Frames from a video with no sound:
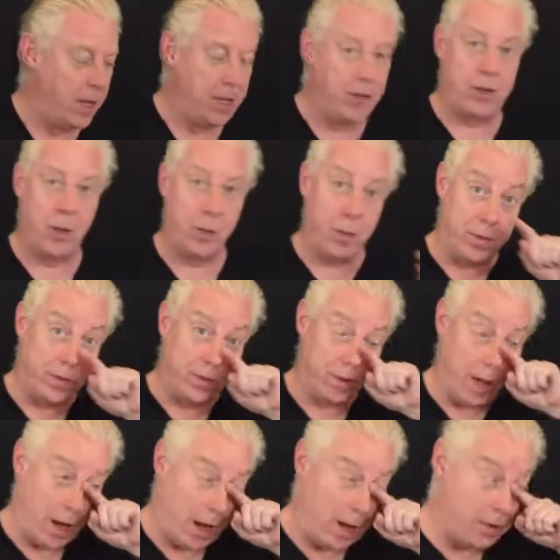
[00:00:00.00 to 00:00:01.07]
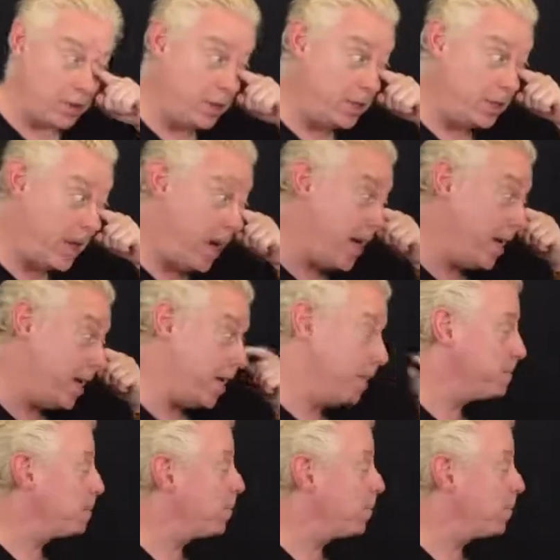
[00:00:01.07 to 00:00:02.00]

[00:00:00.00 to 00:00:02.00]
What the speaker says: So today,